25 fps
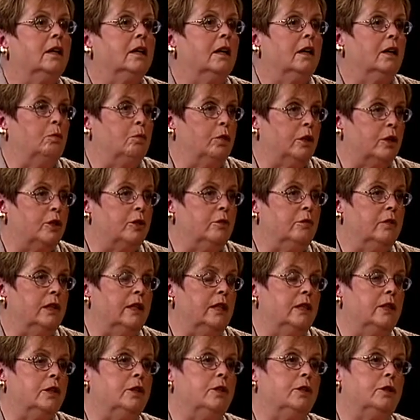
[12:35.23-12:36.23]
and what you
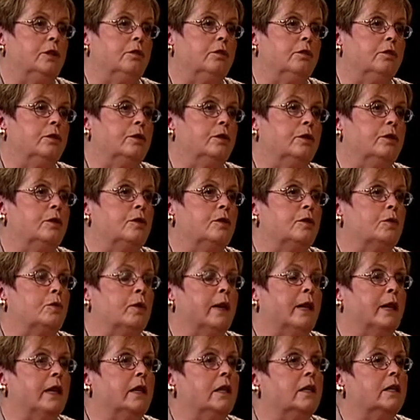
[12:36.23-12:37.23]
need to do to lose
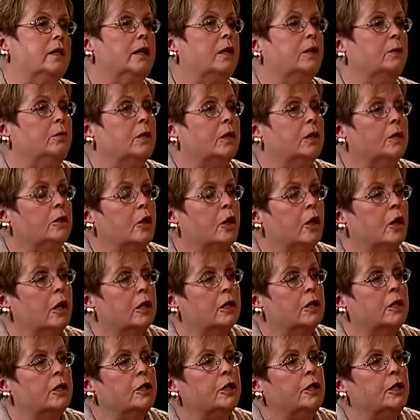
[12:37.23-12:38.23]
weight, and would
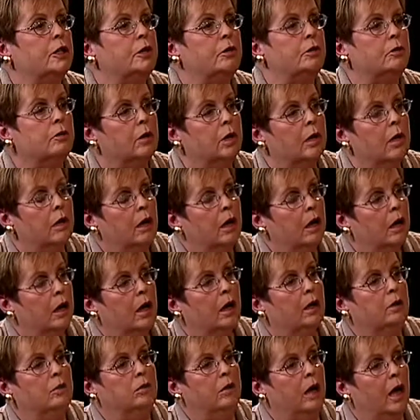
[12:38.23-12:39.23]
talk to you
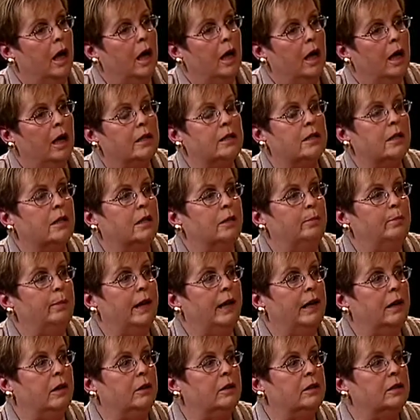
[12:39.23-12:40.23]
a lot
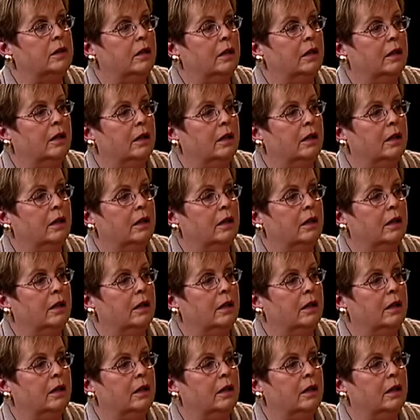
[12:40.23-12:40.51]
about,